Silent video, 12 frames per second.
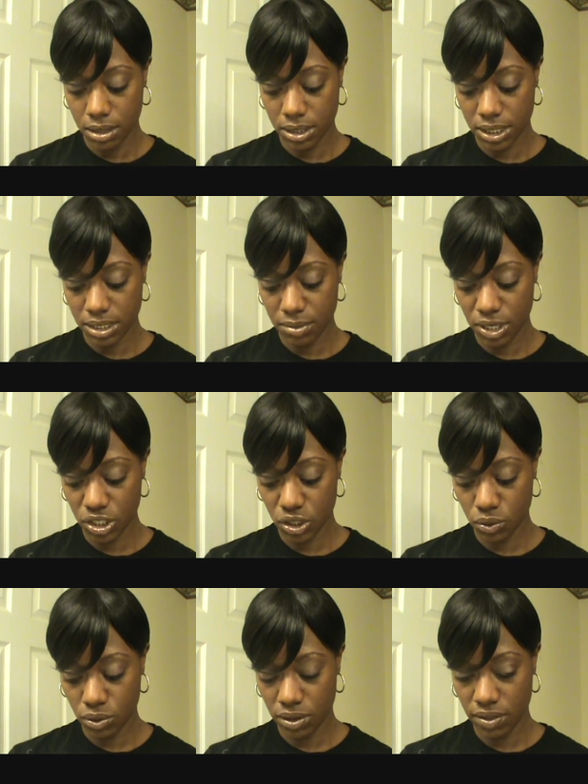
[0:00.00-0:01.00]
just make
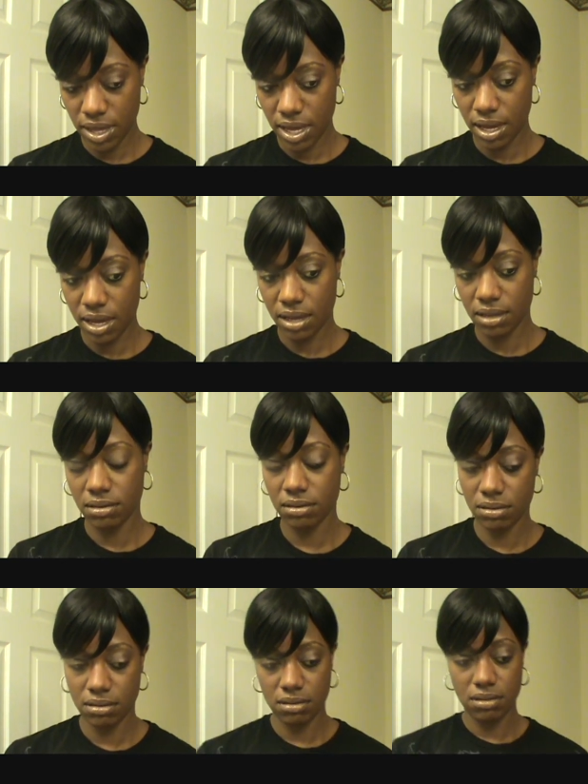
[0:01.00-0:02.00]
sure that
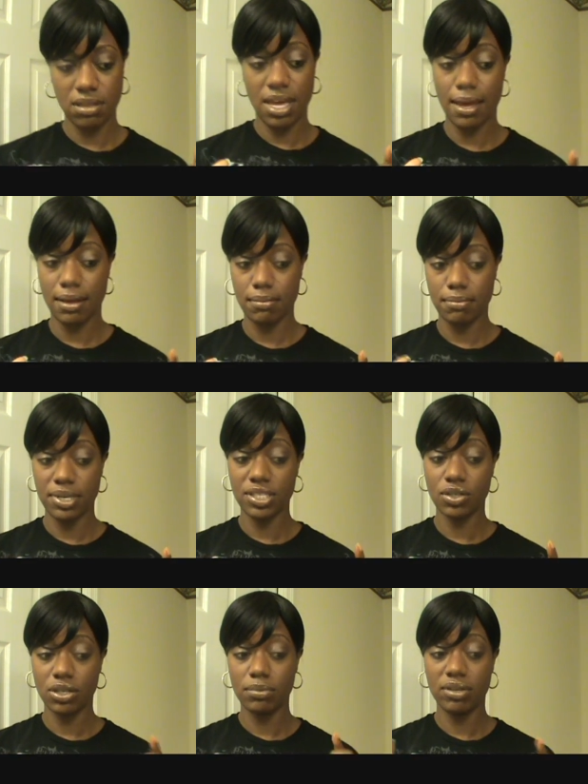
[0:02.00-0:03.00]

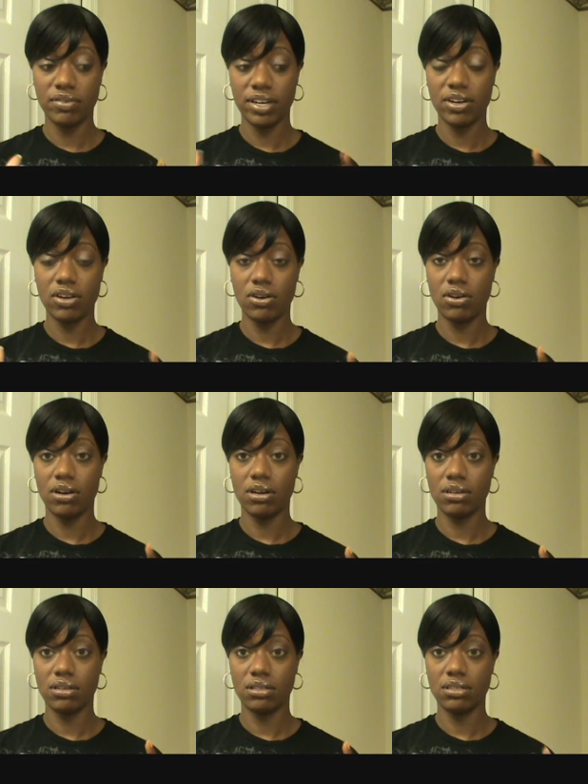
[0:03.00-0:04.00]
it's going to be very
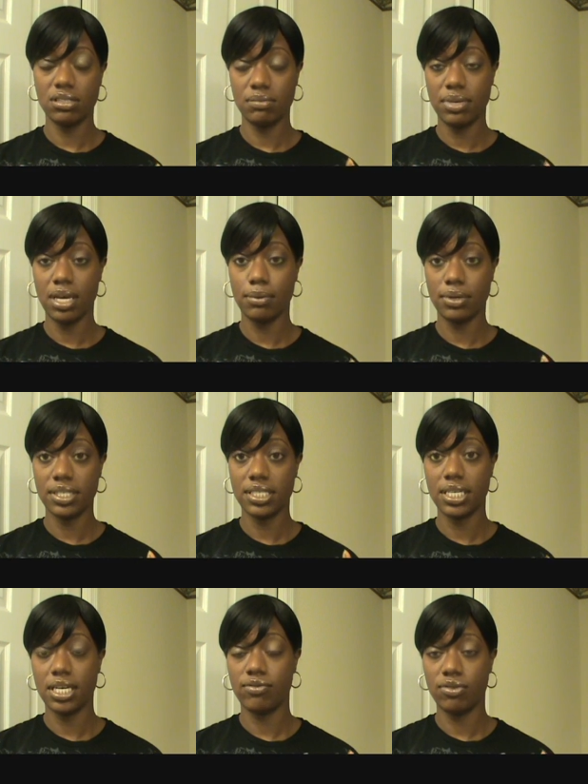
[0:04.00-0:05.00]
hard to be able to
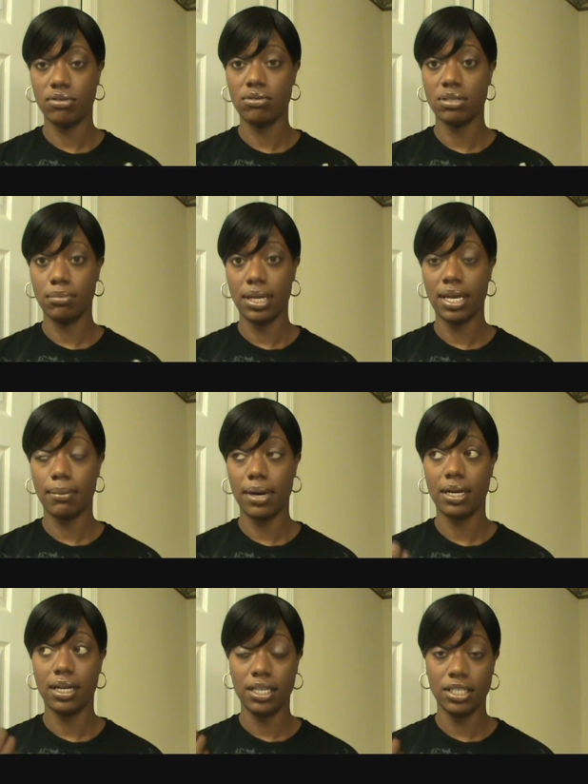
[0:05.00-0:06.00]
see if you use a black
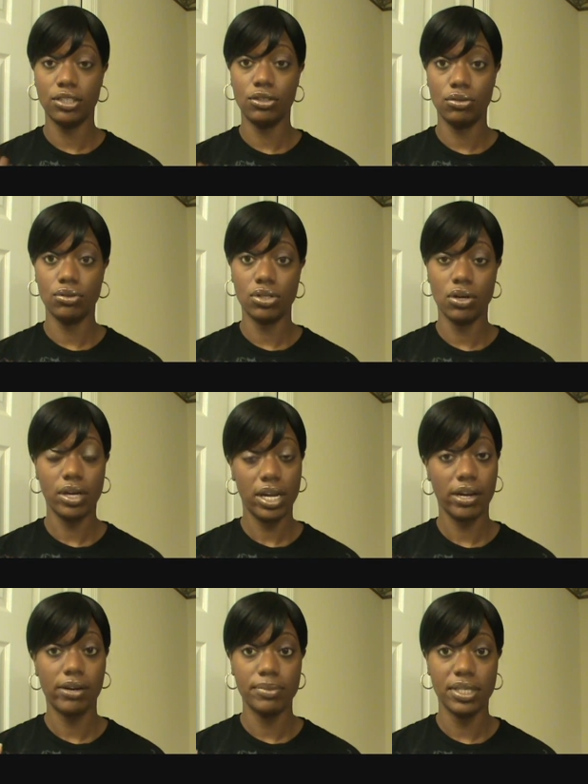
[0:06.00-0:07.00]
bonnet and then you use dark
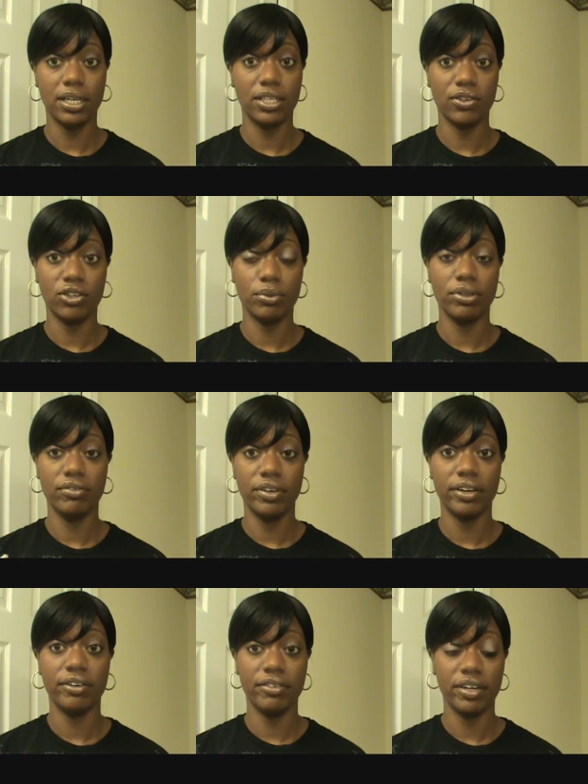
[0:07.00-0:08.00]
hair. I'm telling you, it'll be
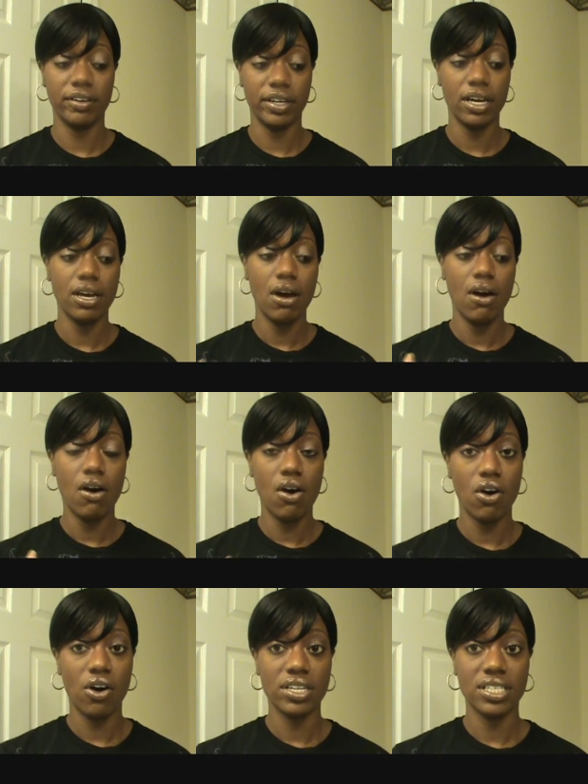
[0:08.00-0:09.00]
very, very
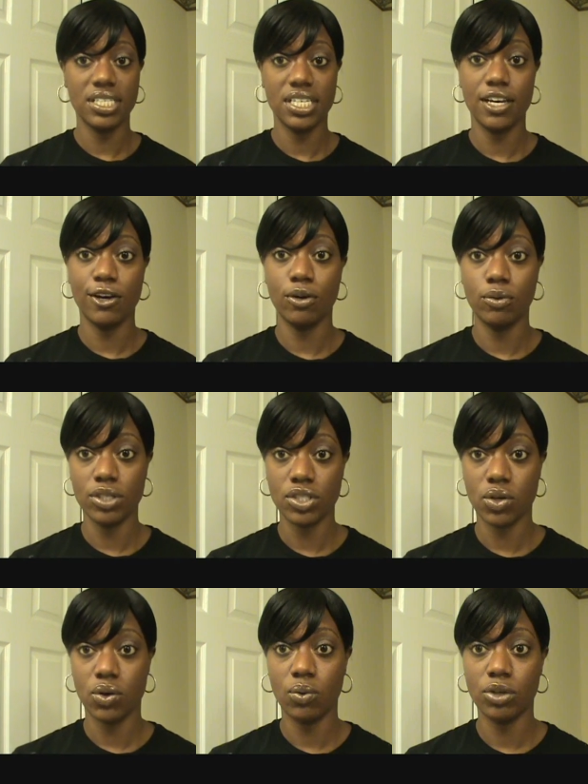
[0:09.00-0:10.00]
hard to tell
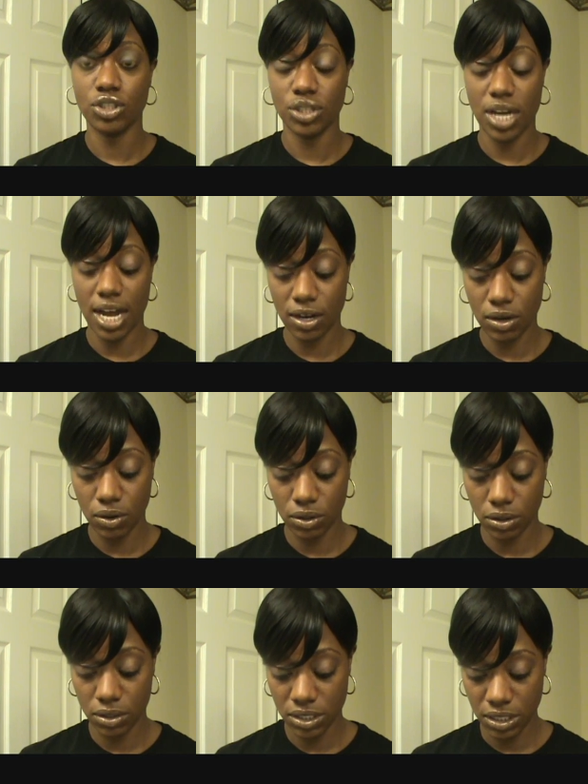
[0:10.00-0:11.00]
what you got
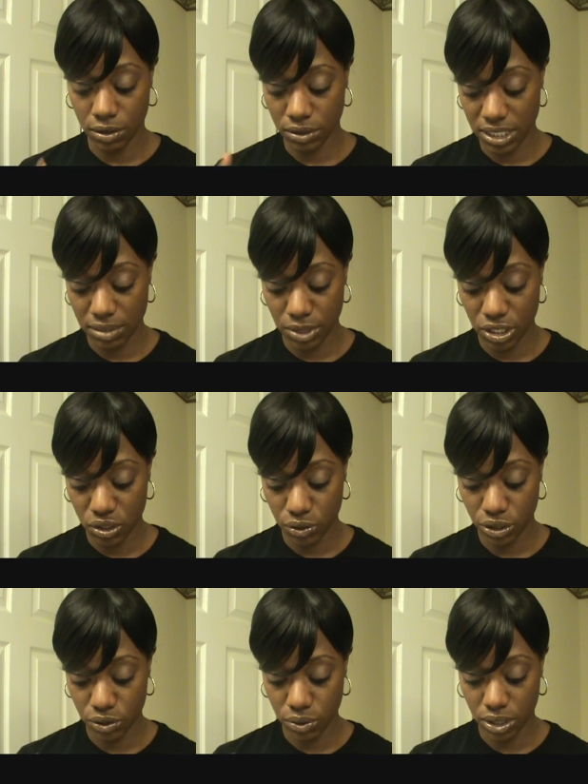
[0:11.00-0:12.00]
going on. So just make
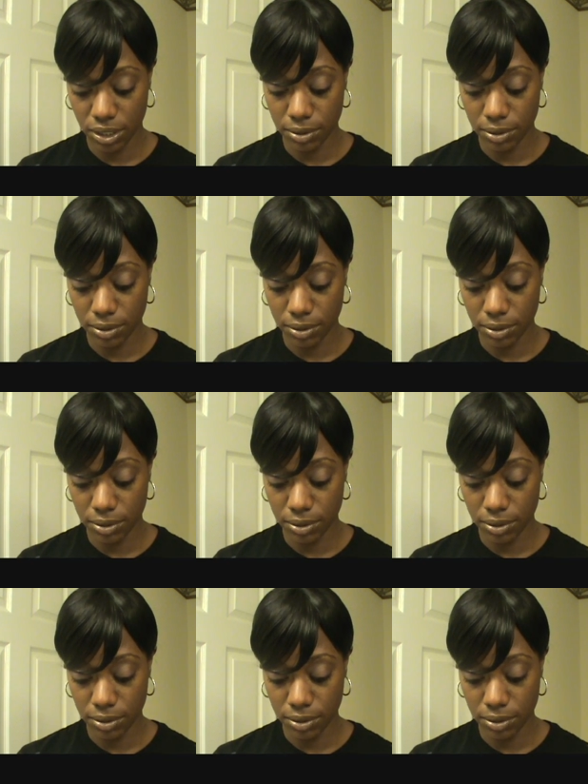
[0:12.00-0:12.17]
sure you